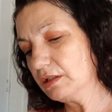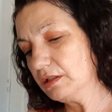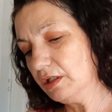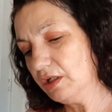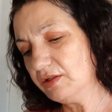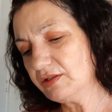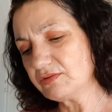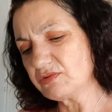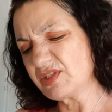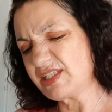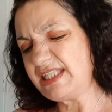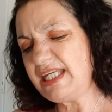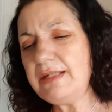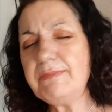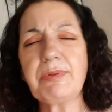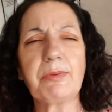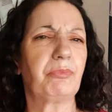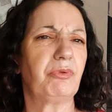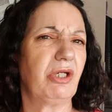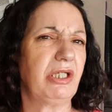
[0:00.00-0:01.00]
Oh,
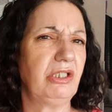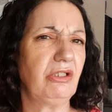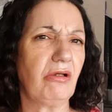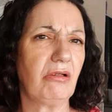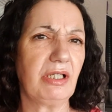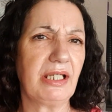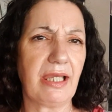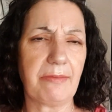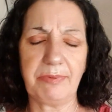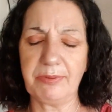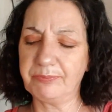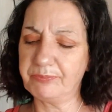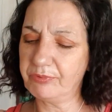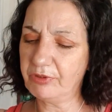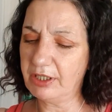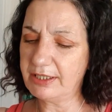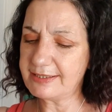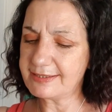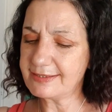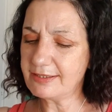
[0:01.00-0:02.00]
zebra print, not leopard
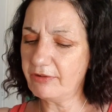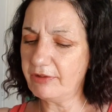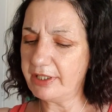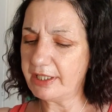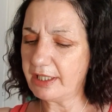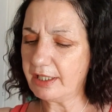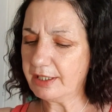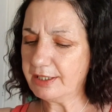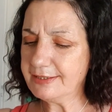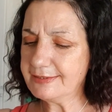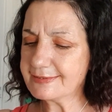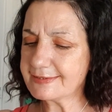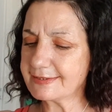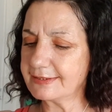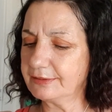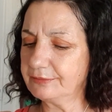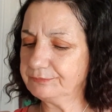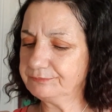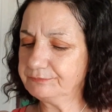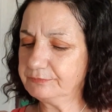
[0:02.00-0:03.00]
print. Sorry, guys.
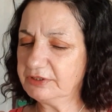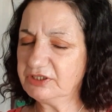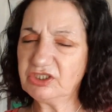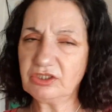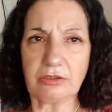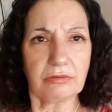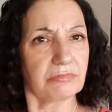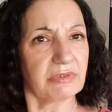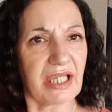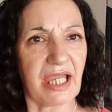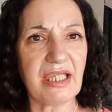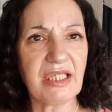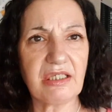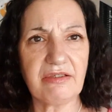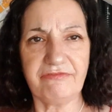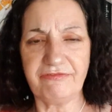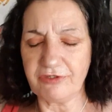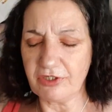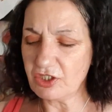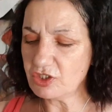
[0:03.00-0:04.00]
It's getting
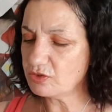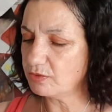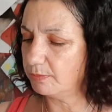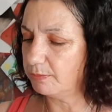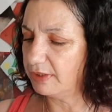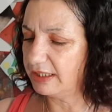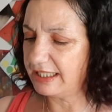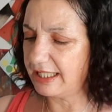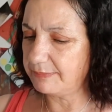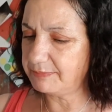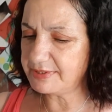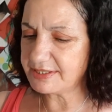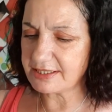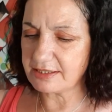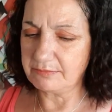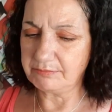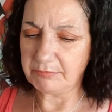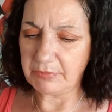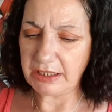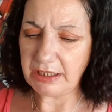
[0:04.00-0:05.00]
confusing. The leopards
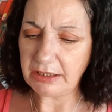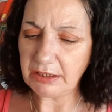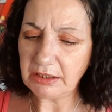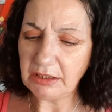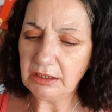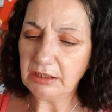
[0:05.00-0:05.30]
and the